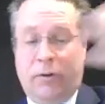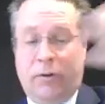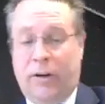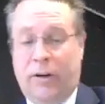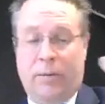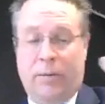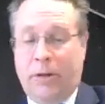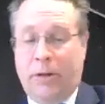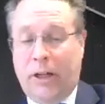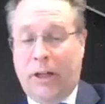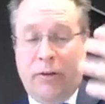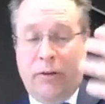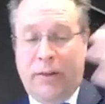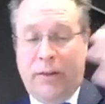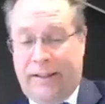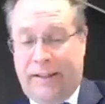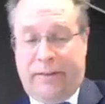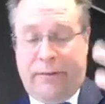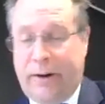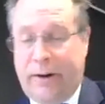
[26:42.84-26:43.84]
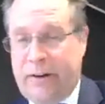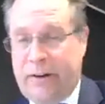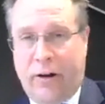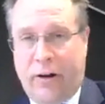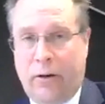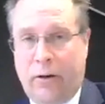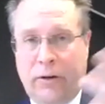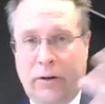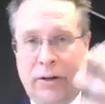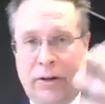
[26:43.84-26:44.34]
already below that
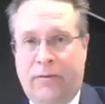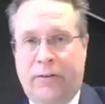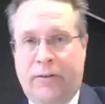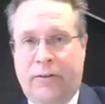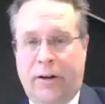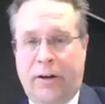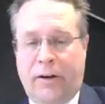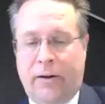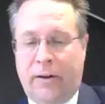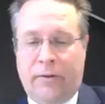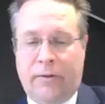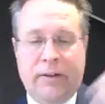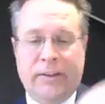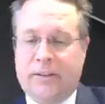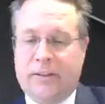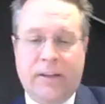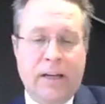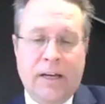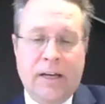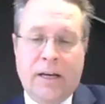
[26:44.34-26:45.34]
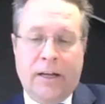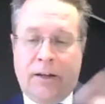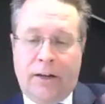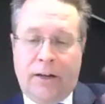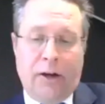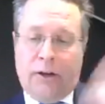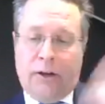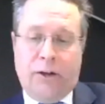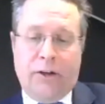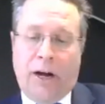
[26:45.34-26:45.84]
threshold and you've got no other reason,
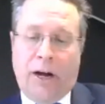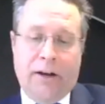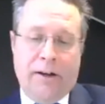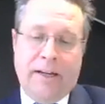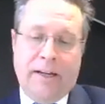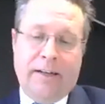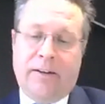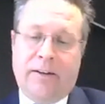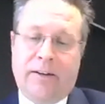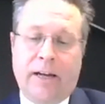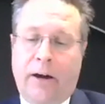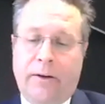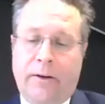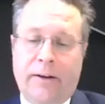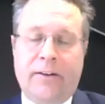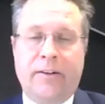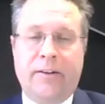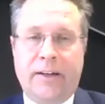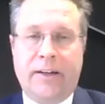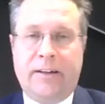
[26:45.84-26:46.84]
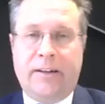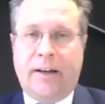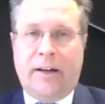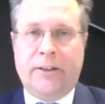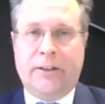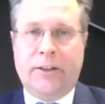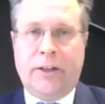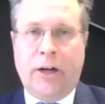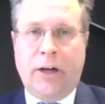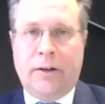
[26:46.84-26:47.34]
no, you don't need to go into detail.
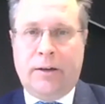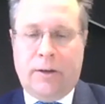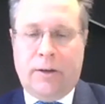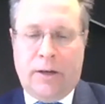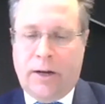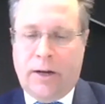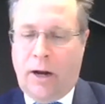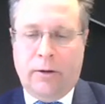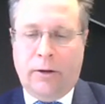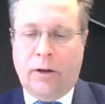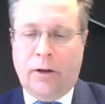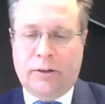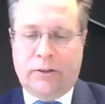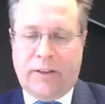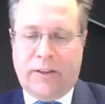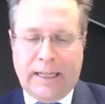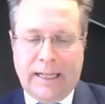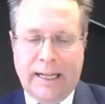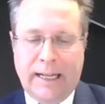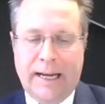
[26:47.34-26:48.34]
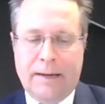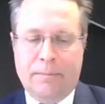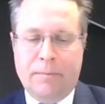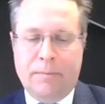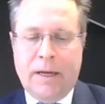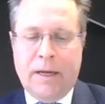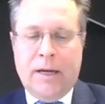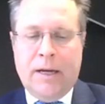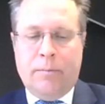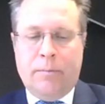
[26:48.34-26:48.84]
You don't lodge the claim.
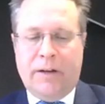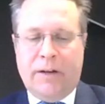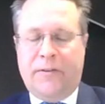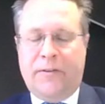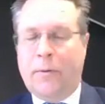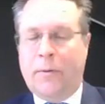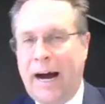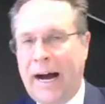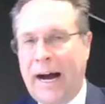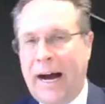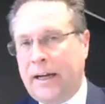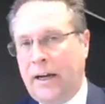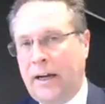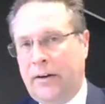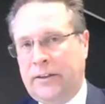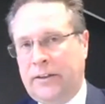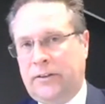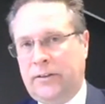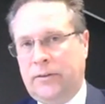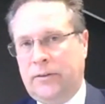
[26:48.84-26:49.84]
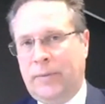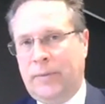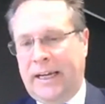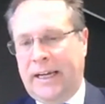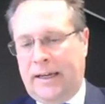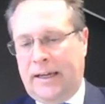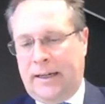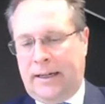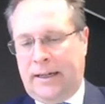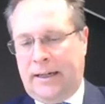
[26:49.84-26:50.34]
But if you are going to
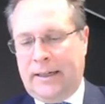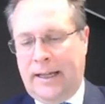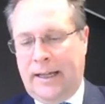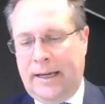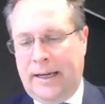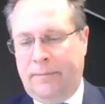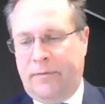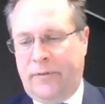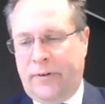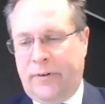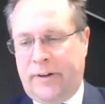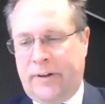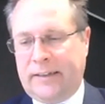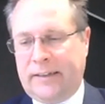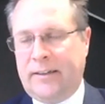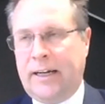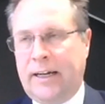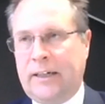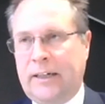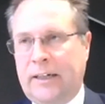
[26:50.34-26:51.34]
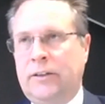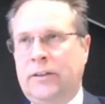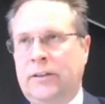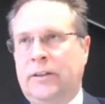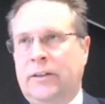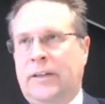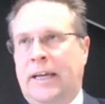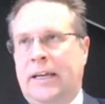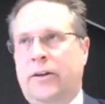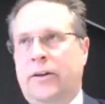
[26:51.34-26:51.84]
make a claim for a tax
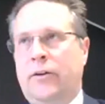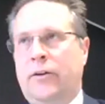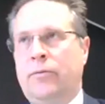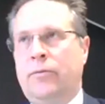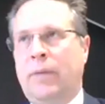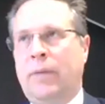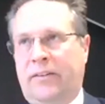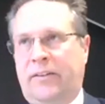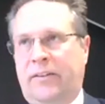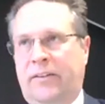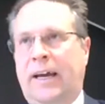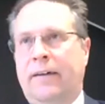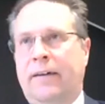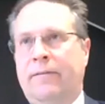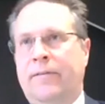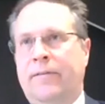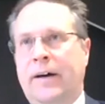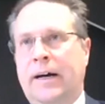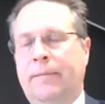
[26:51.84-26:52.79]
deduction, then you must have